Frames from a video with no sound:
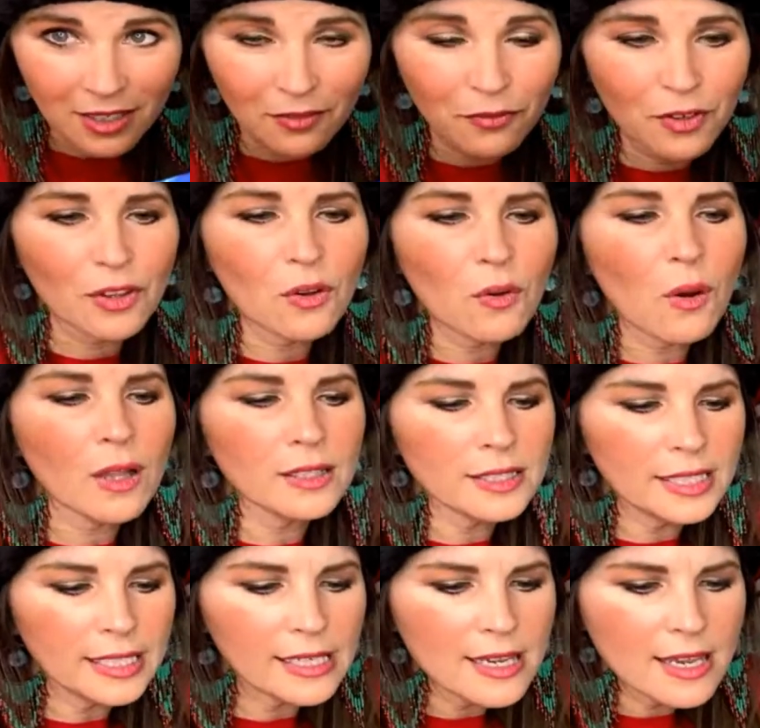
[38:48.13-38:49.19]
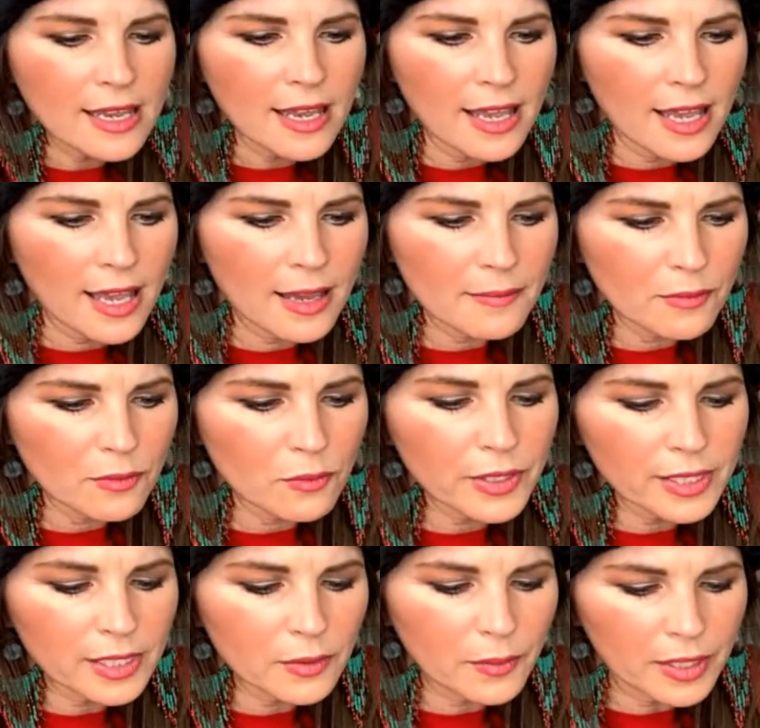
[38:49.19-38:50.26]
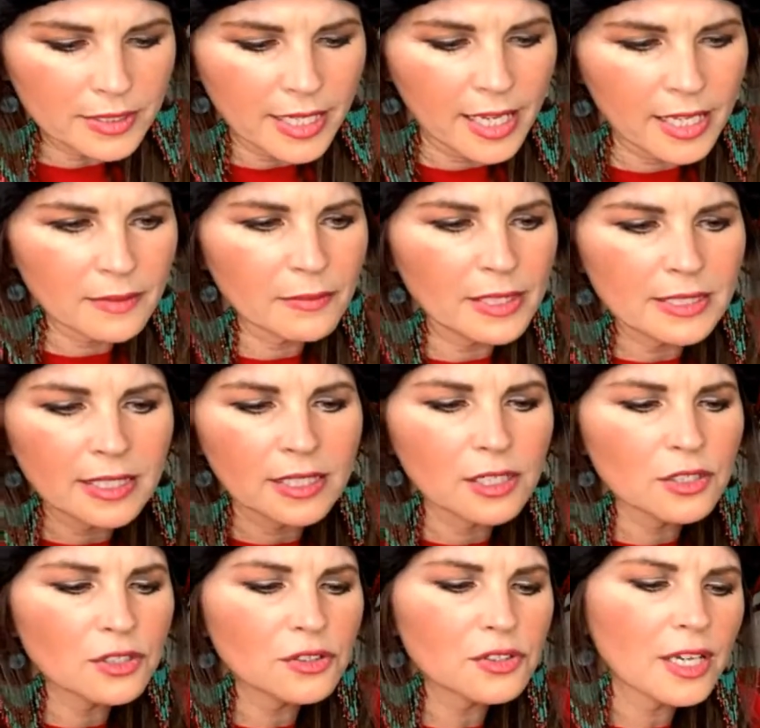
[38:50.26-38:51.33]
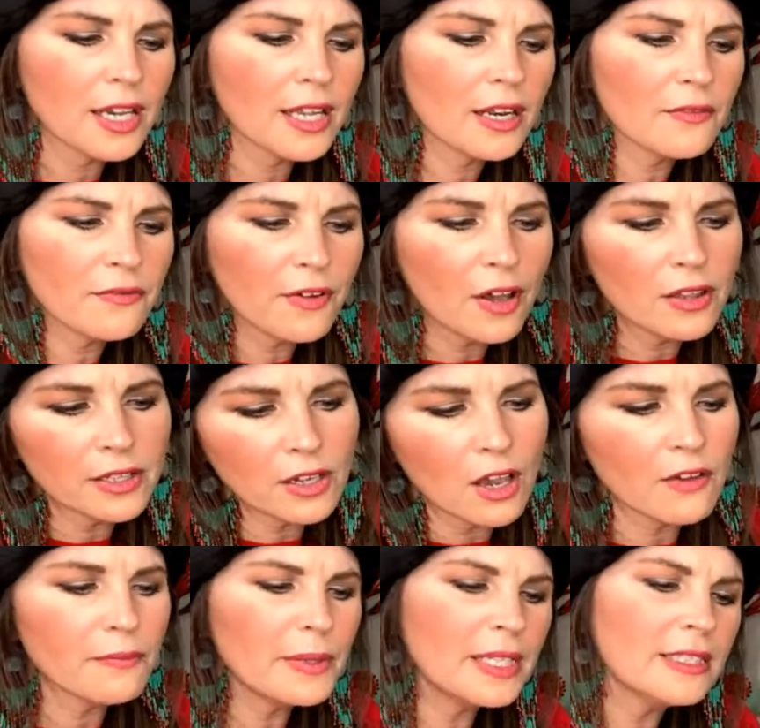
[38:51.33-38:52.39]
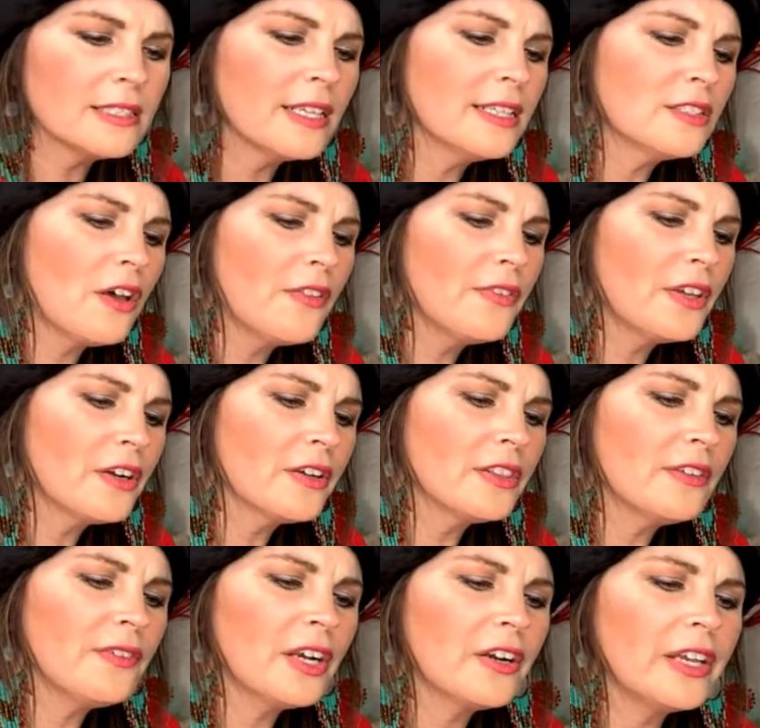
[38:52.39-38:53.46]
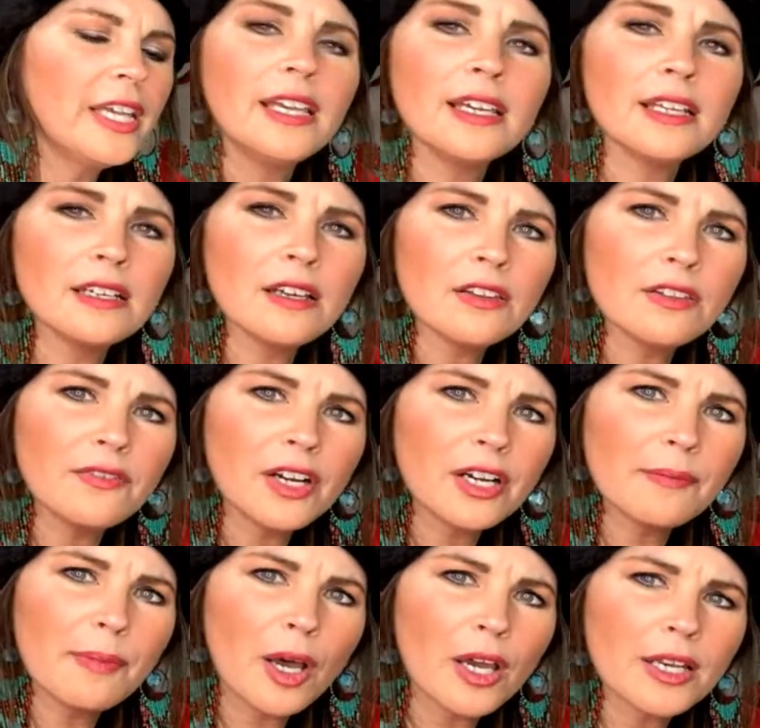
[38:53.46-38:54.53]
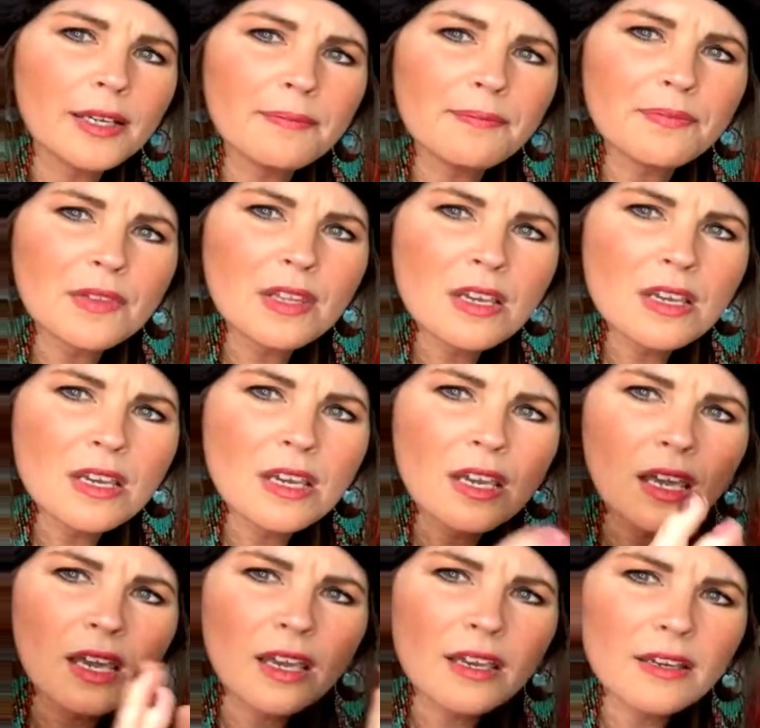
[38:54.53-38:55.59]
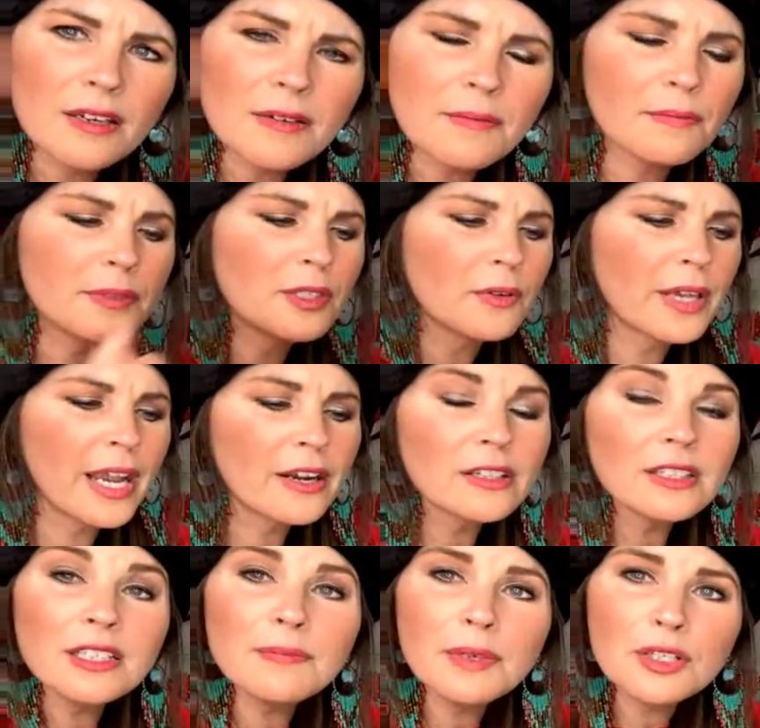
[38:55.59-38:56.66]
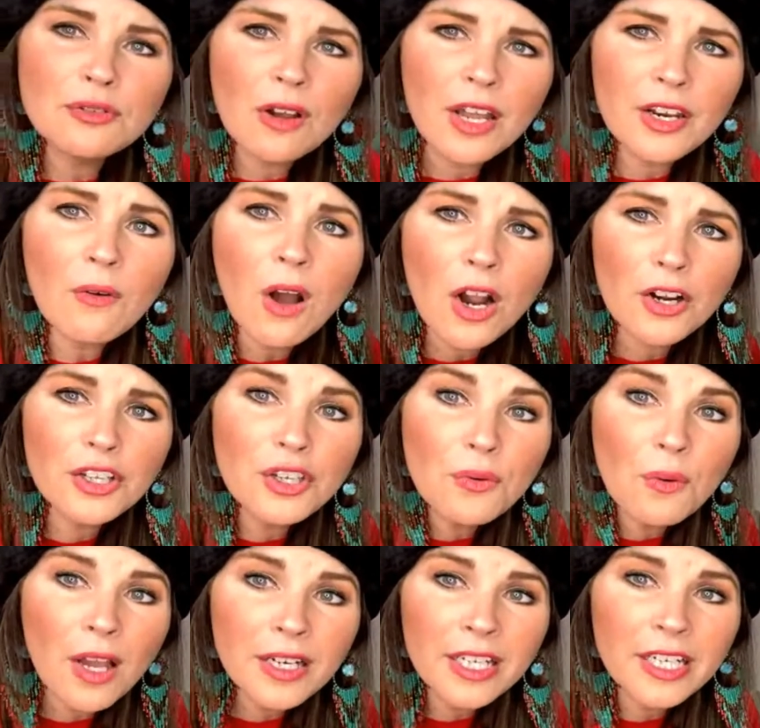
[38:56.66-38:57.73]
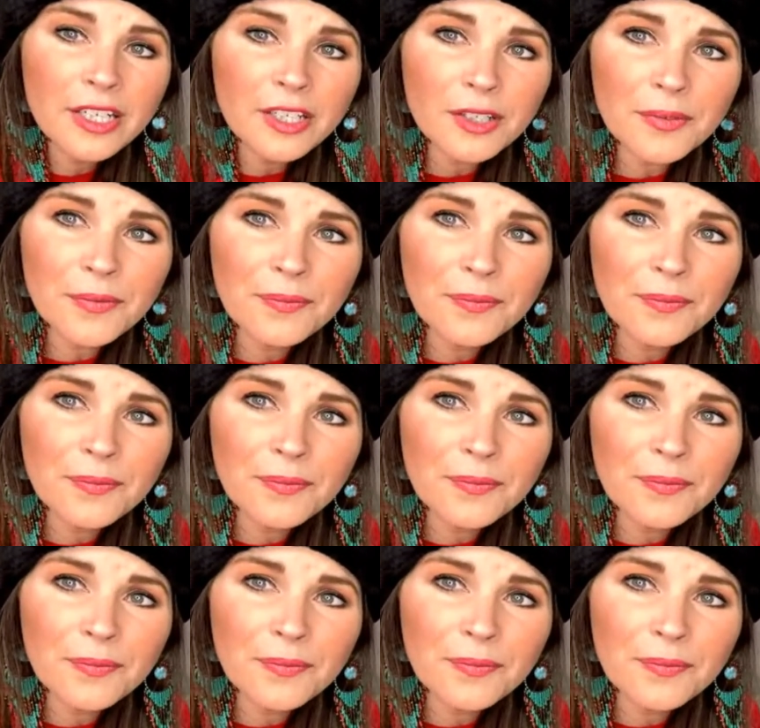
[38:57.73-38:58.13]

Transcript: for the quality. Um, really well done. My signature's kind of fallen off, but it's, it's on there at the very end, on the very bottom. Um, so Carolyn Madrano, are you on here?